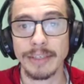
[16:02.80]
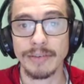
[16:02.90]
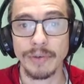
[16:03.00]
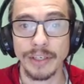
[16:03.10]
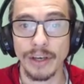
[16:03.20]
if
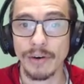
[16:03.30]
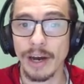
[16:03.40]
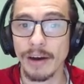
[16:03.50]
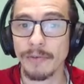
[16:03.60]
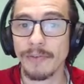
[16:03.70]
we know
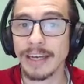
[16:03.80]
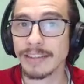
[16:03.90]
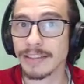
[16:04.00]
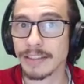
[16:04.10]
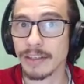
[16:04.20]
how
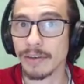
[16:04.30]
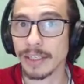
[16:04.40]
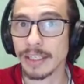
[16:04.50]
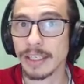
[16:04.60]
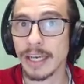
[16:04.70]
fast it's
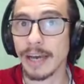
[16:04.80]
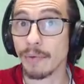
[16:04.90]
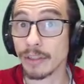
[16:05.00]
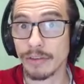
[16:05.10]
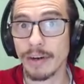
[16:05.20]
going and
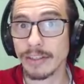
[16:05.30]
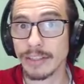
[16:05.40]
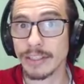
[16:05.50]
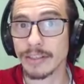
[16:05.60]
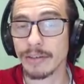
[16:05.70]
which direction
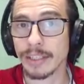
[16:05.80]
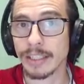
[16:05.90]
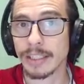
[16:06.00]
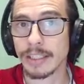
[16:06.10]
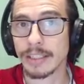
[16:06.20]
it's going
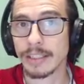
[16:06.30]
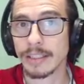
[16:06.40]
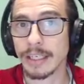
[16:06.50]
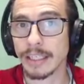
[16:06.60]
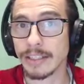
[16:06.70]

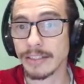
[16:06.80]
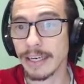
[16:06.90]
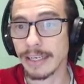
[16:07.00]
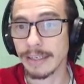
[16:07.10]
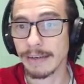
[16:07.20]
each
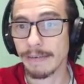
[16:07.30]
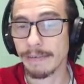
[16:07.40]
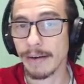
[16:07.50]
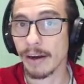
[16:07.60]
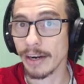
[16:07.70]
second
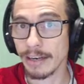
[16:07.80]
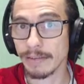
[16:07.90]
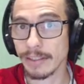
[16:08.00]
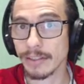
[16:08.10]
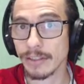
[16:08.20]
on
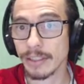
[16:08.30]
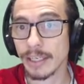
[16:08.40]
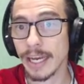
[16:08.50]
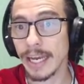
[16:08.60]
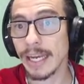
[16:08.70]
average,
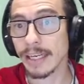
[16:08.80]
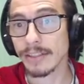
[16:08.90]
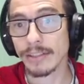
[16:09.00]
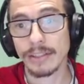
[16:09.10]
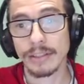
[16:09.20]
and
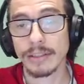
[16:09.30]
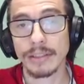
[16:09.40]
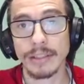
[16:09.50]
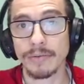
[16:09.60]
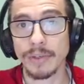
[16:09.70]

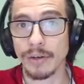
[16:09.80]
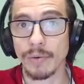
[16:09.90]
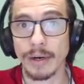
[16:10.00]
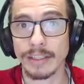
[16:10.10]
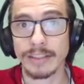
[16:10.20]
if we know
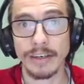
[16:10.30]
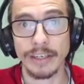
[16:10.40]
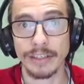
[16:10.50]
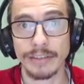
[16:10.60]
where it started.